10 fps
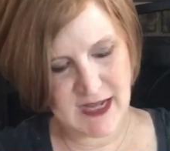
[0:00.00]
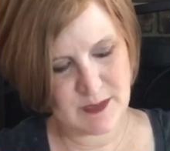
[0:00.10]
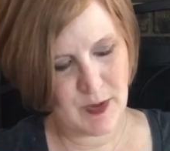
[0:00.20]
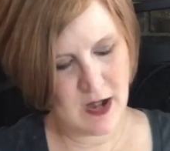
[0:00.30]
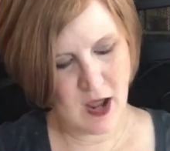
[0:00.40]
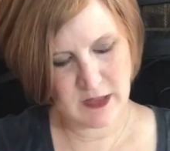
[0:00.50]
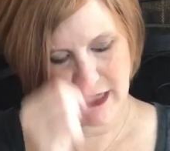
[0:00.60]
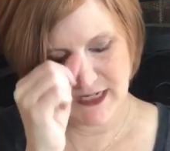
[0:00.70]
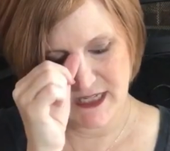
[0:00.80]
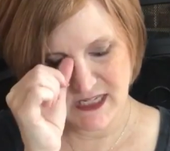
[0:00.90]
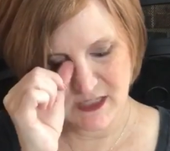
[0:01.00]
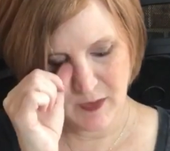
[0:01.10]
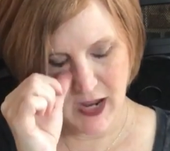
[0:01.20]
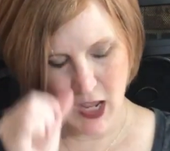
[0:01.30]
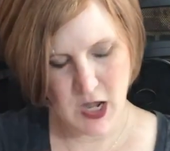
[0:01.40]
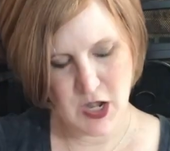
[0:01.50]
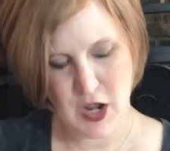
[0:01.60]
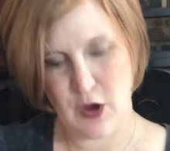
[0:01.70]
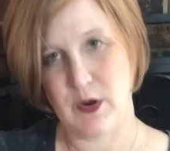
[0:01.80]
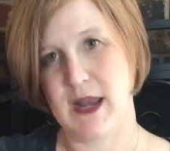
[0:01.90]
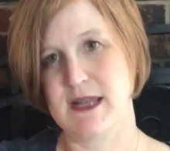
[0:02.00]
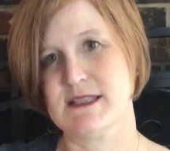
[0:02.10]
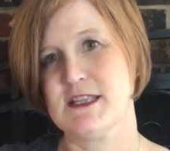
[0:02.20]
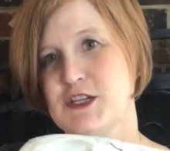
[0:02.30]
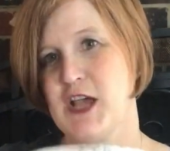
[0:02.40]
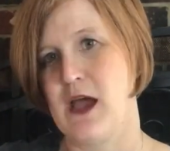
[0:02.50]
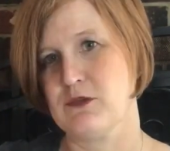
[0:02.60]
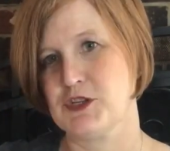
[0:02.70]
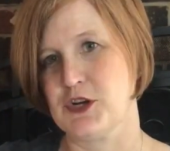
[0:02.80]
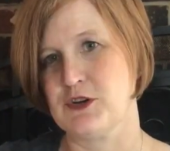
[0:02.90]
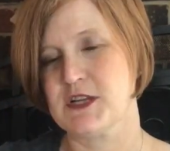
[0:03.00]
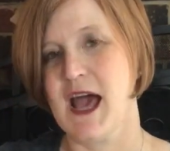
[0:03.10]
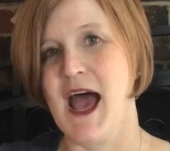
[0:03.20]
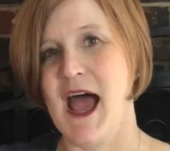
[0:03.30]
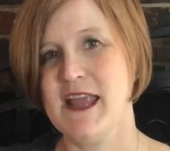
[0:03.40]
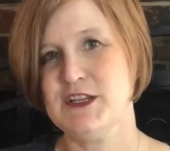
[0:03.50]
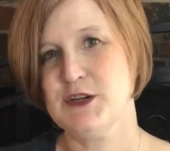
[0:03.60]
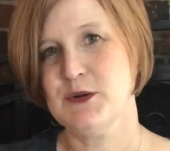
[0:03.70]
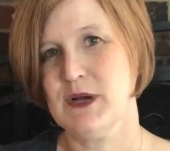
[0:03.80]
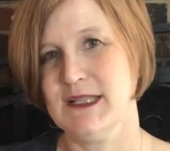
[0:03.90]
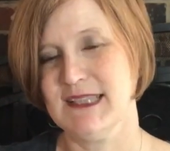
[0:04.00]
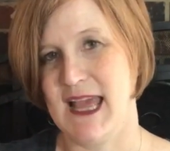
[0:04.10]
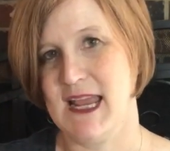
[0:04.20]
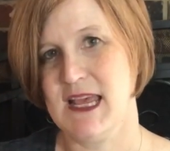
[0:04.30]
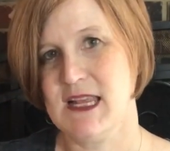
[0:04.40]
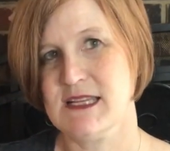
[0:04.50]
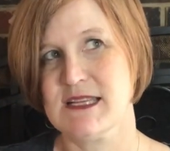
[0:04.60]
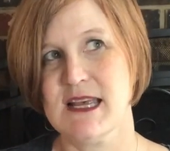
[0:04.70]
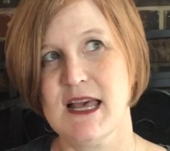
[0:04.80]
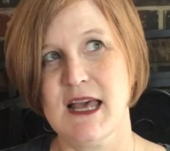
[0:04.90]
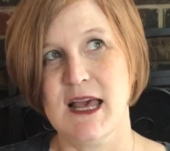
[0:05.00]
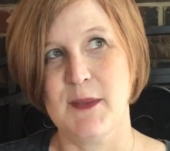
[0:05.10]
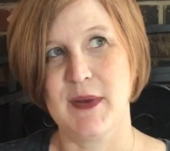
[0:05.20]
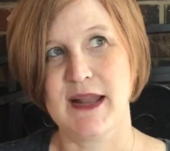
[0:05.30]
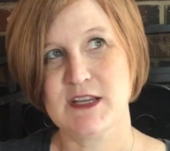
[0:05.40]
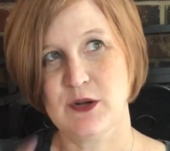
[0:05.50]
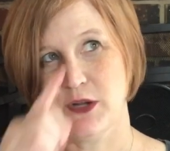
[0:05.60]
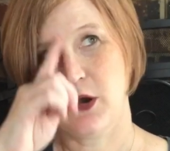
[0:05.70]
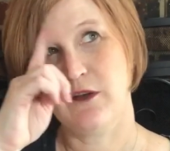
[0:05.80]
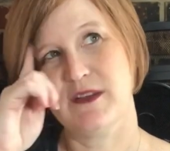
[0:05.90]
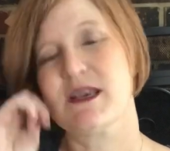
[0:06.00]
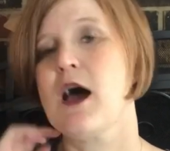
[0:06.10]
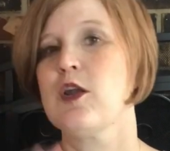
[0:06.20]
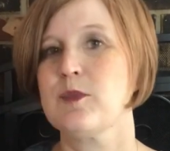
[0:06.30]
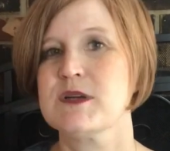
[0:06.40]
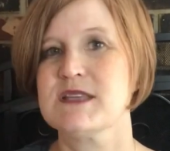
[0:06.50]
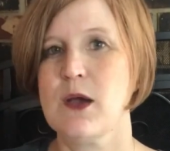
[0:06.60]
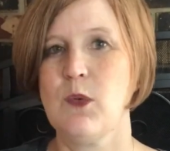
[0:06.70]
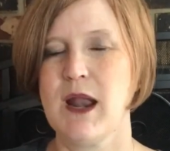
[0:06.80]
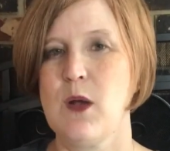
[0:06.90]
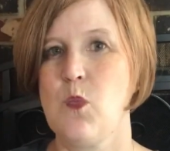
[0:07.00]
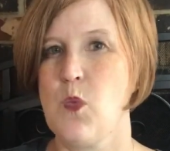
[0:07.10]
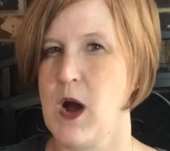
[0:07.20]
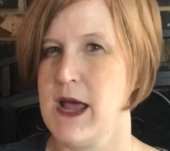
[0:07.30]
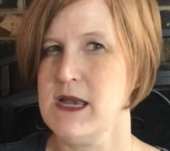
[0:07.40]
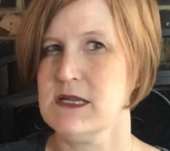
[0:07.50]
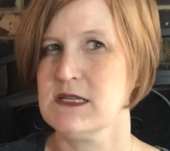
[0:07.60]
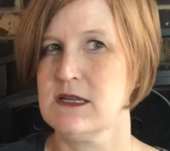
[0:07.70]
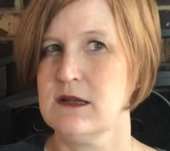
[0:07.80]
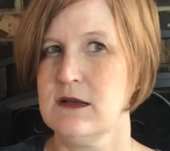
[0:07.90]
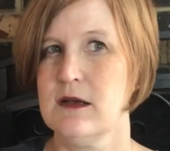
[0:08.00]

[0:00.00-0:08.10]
last but not least, this is my unknown, and it's the chow shirt. I do like it, but I don't know if it's 100% what I want.